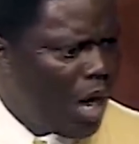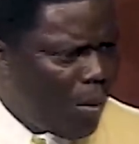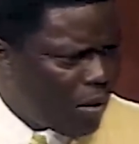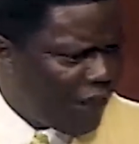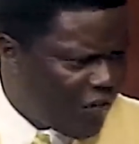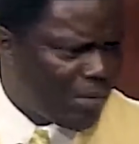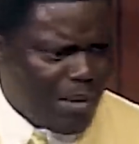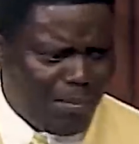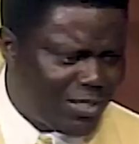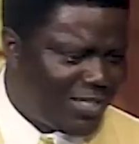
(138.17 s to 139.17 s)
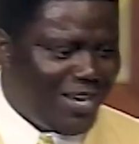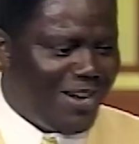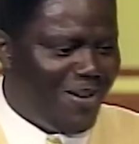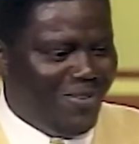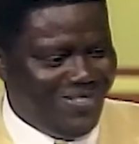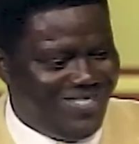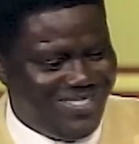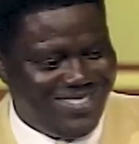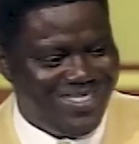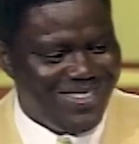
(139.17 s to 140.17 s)
I wanna fuck by myself.
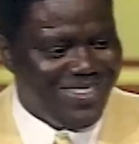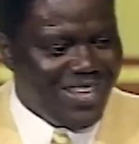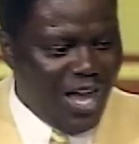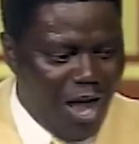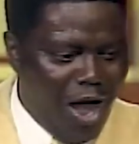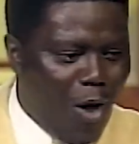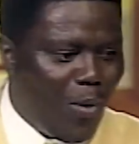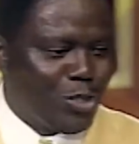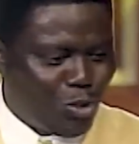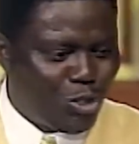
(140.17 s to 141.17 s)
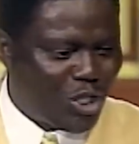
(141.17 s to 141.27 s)
I don't want you